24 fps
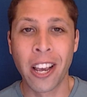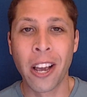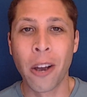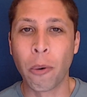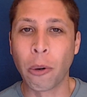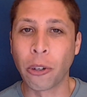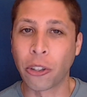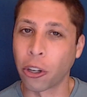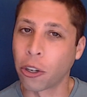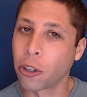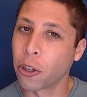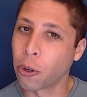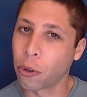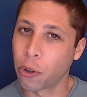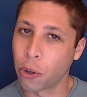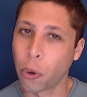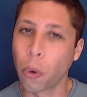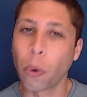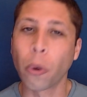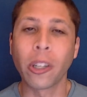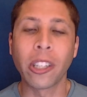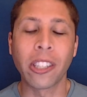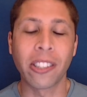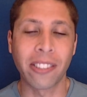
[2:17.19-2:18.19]
which are
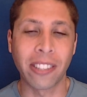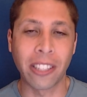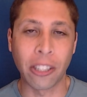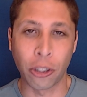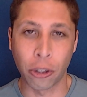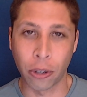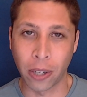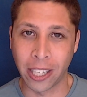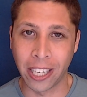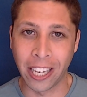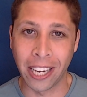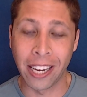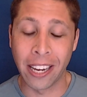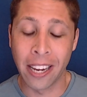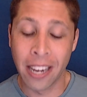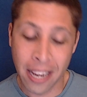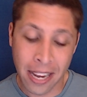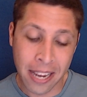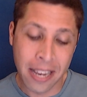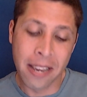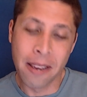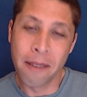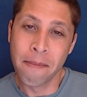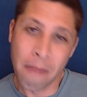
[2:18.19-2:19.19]
notoriously tricky
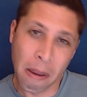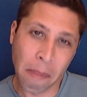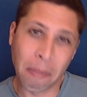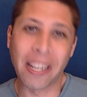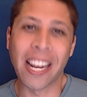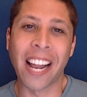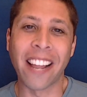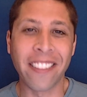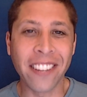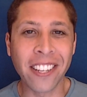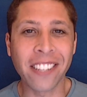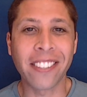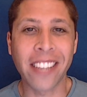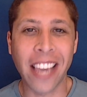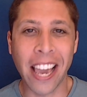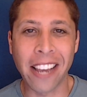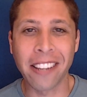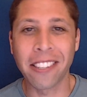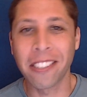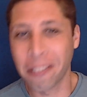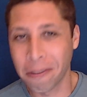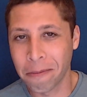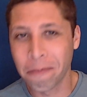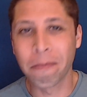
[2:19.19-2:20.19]
Maybe not in this
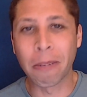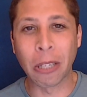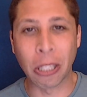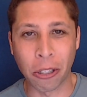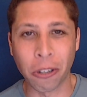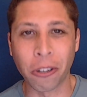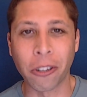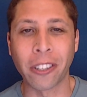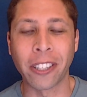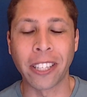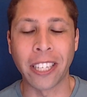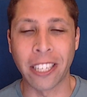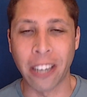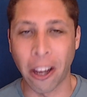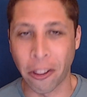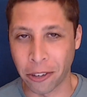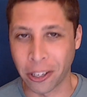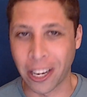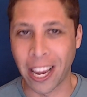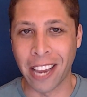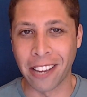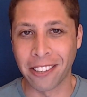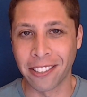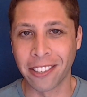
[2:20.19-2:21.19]
case, but certainly in other
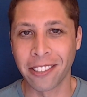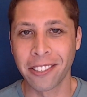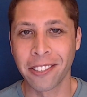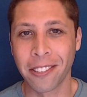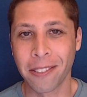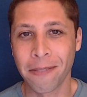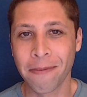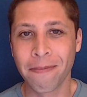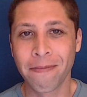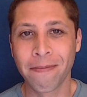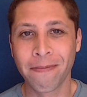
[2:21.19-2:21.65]
cases.